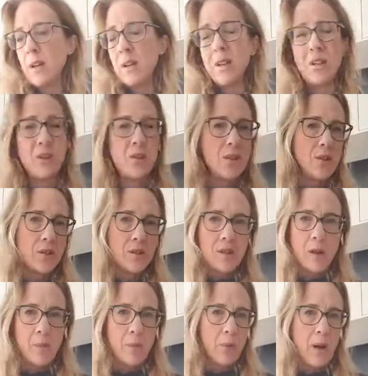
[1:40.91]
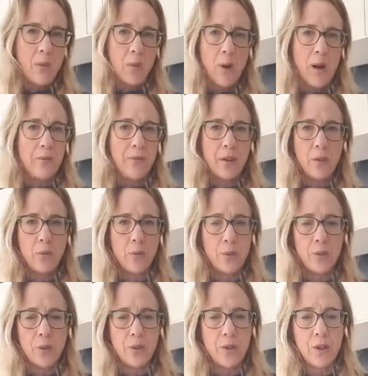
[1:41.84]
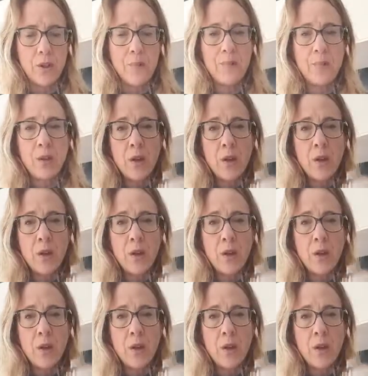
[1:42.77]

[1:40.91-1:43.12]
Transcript: You could use a Tupperware, whatever you want to do.